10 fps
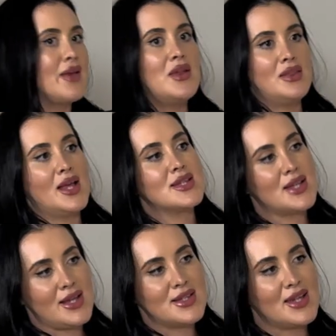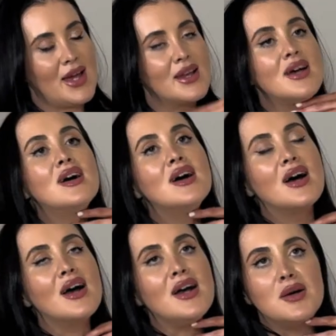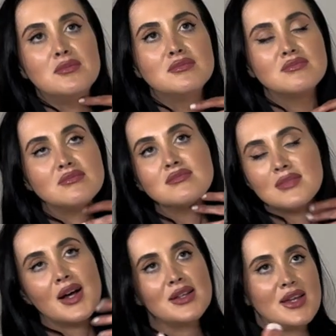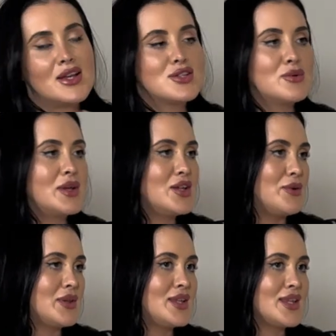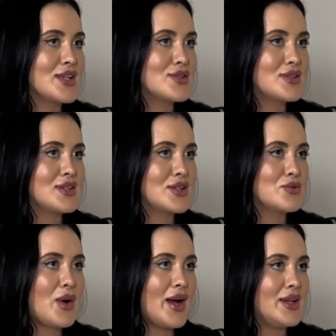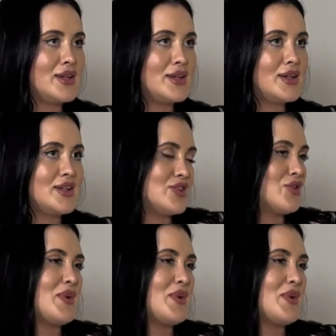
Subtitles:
and then let's test again. And so, you know, I think that's why it is so